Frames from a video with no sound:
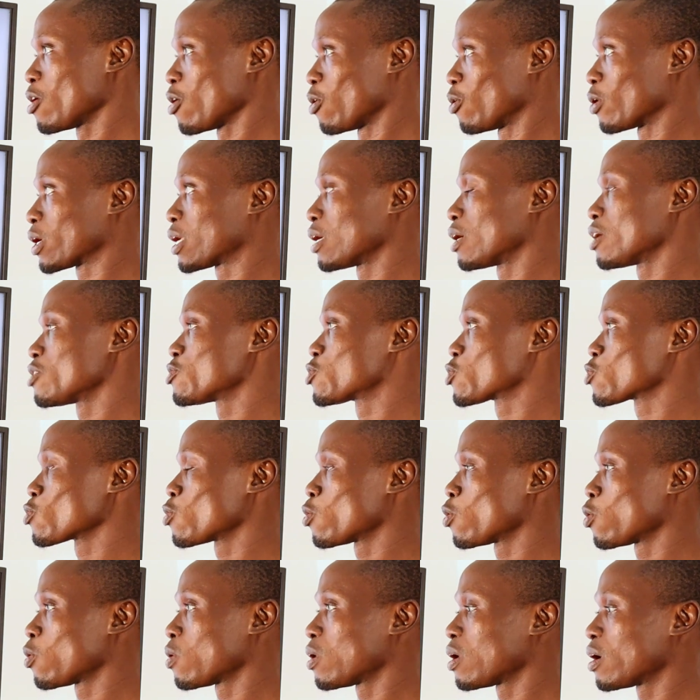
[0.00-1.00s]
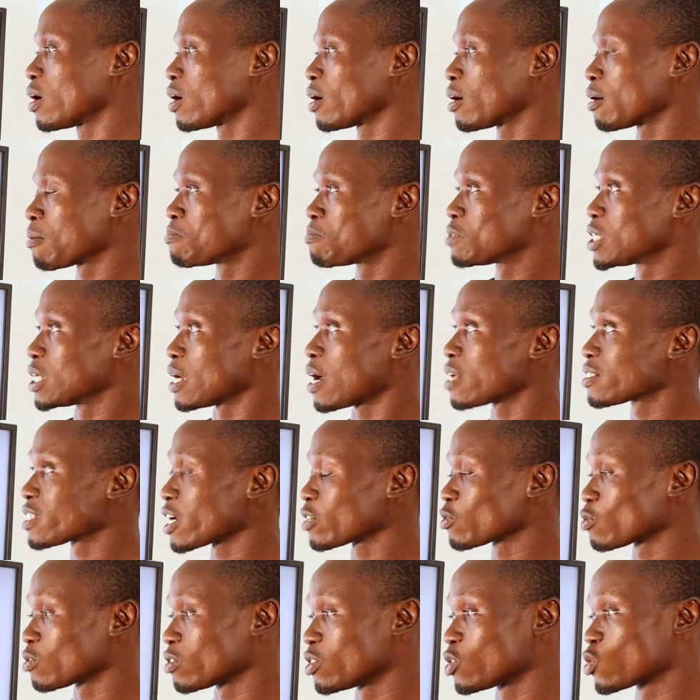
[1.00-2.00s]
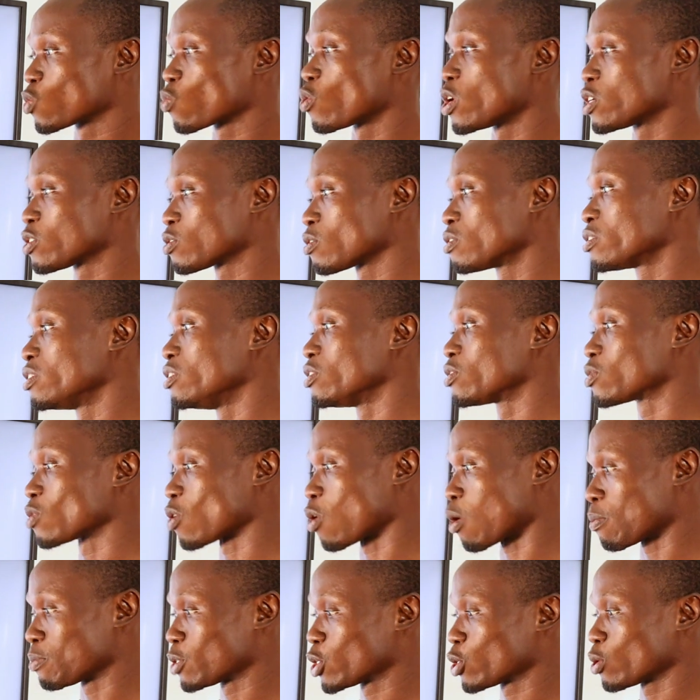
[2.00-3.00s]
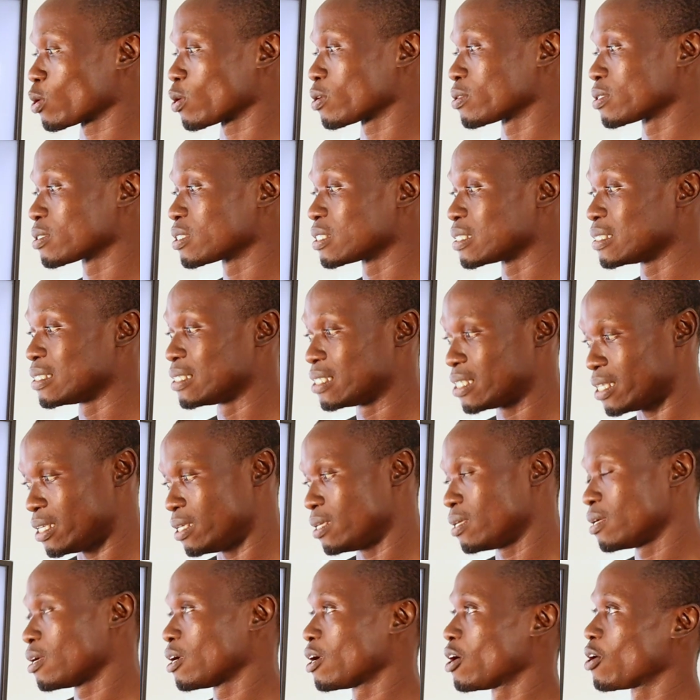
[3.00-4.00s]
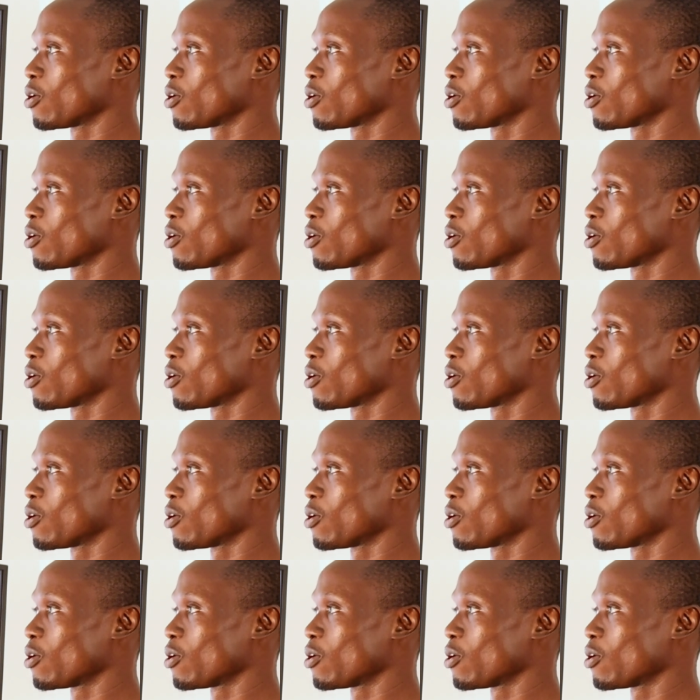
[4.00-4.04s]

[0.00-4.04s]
Okay, so the answer to this question is option D.